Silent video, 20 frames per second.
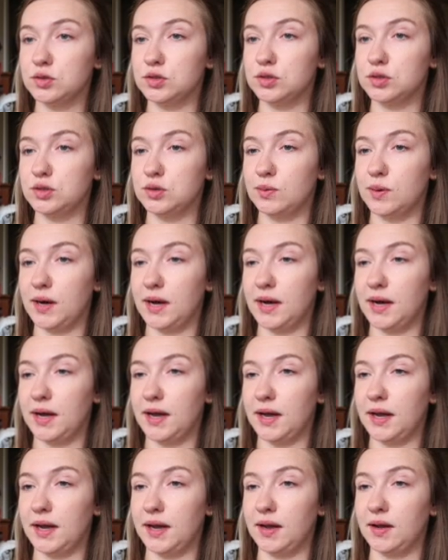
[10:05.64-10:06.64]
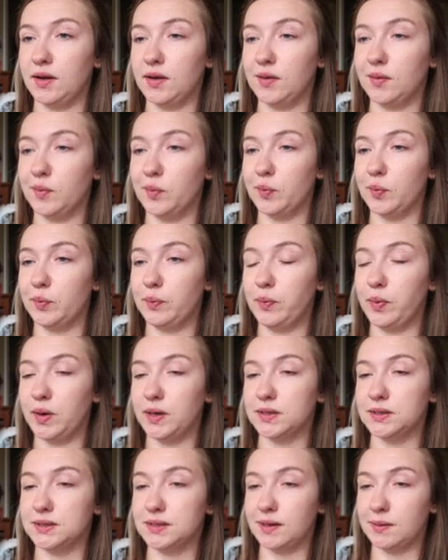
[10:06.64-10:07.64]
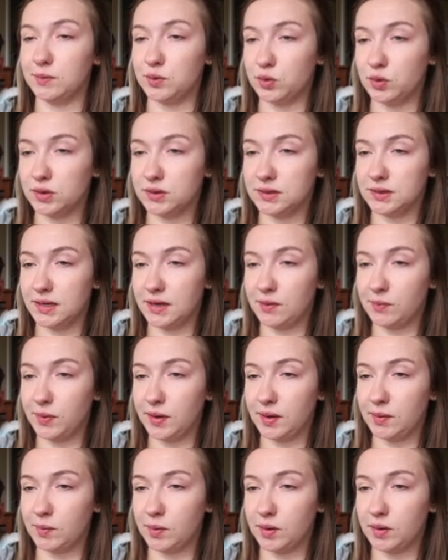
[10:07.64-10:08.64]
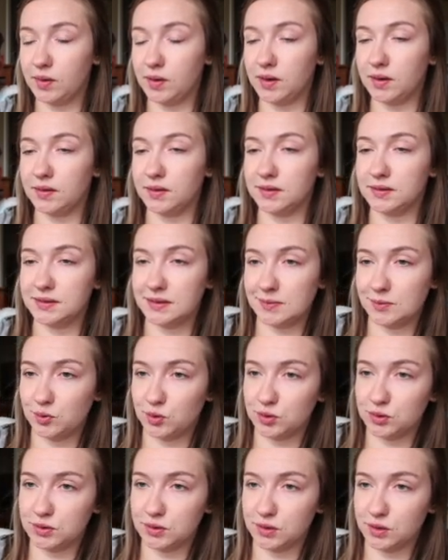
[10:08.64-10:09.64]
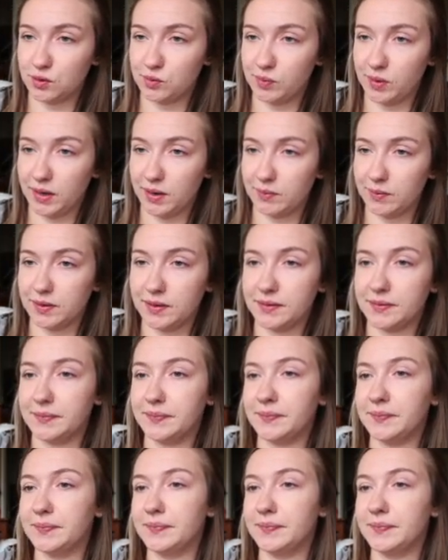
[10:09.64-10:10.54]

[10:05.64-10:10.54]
Do I put some towards a down payment and then some towards a loan payment?